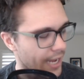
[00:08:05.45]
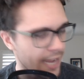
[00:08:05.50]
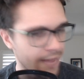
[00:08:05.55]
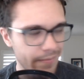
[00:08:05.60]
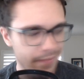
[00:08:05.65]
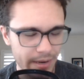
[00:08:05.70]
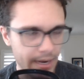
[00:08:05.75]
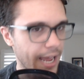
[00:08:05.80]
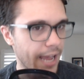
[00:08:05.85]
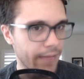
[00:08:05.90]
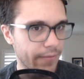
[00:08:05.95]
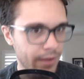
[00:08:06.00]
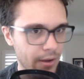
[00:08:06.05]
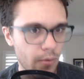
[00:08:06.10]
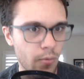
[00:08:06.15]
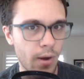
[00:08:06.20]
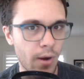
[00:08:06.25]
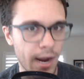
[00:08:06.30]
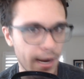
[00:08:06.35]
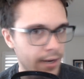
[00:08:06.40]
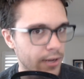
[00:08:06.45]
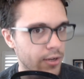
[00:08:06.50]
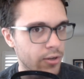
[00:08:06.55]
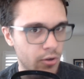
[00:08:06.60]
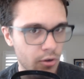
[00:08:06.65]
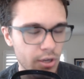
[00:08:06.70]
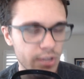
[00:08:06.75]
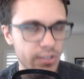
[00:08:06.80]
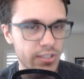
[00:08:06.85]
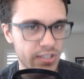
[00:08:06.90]
I've been having quite a
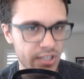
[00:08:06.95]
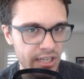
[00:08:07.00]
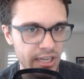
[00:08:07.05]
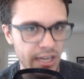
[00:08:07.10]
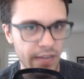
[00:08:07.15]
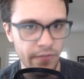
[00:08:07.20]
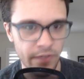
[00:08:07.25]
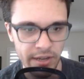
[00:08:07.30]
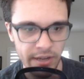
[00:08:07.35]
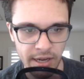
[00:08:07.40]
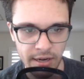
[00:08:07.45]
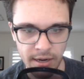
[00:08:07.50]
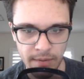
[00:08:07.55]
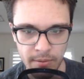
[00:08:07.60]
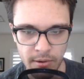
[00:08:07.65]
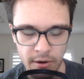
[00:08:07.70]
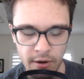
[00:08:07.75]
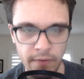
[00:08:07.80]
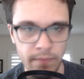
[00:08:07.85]
good significant number